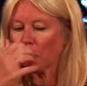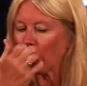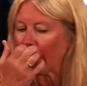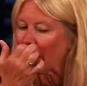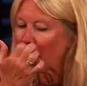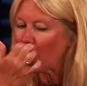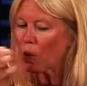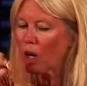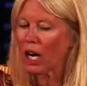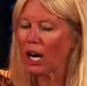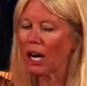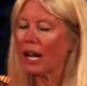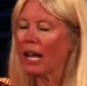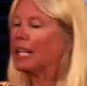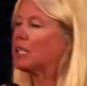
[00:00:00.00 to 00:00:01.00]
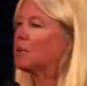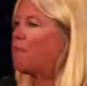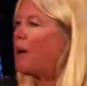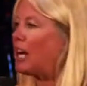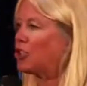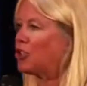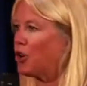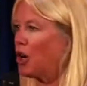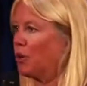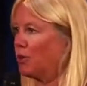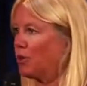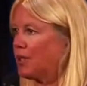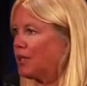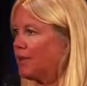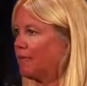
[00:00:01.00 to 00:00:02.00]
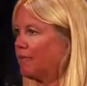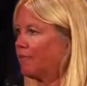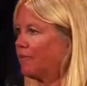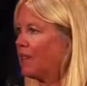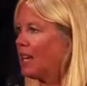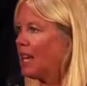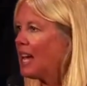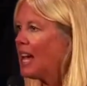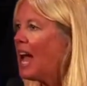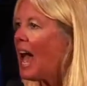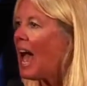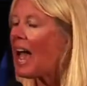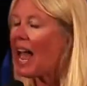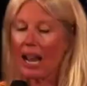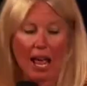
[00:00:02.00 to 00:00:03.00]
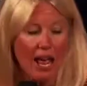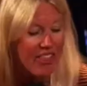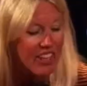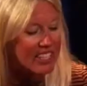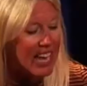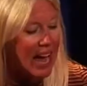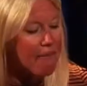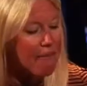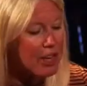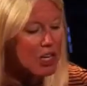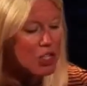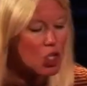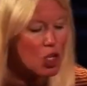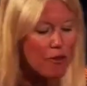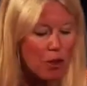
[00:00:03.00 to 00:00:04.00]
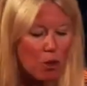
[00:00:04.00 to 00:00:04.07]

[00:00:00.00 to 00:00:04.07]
the Greek word, it's Petros. And the definition